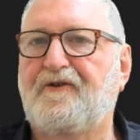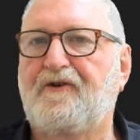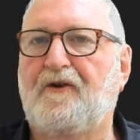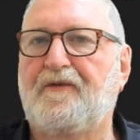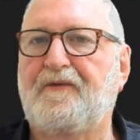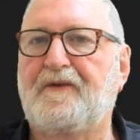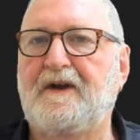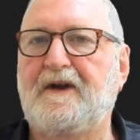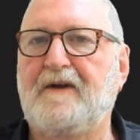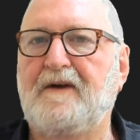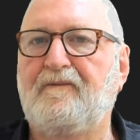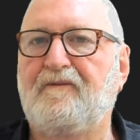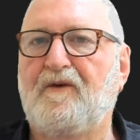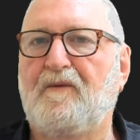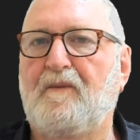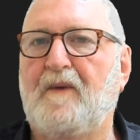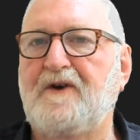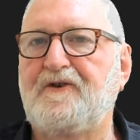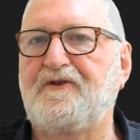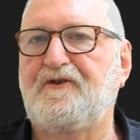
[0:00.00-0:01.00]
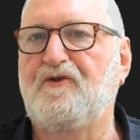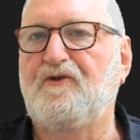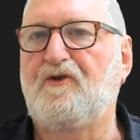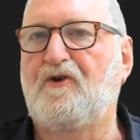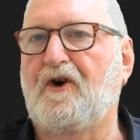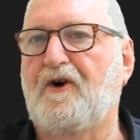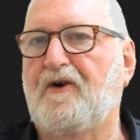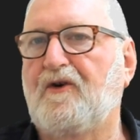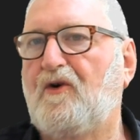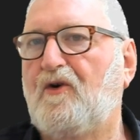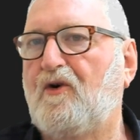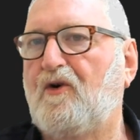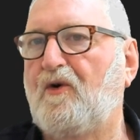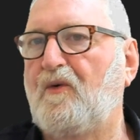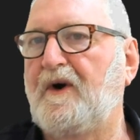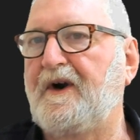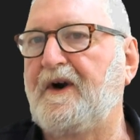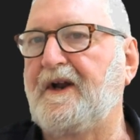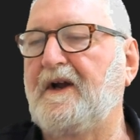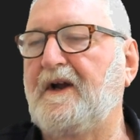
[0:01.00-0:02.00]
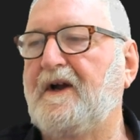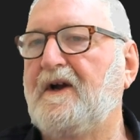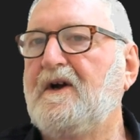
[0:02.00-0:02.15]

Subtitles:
got the information on it already.